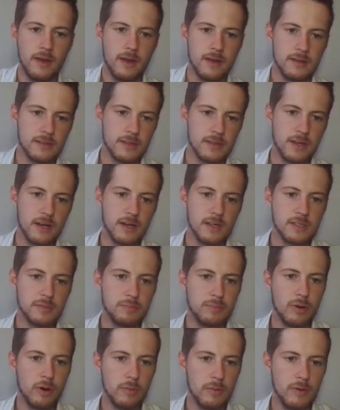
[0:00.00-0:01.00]
So now it's
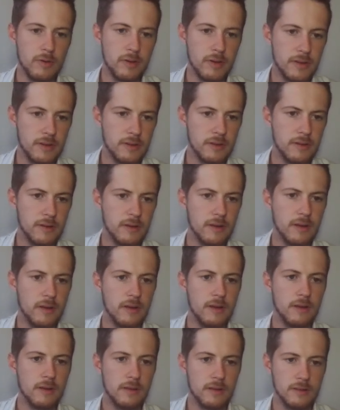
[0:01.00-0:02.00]
probably
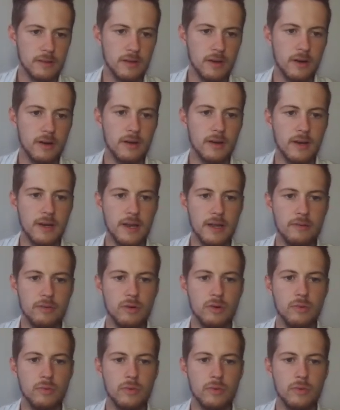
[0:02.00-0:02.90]
level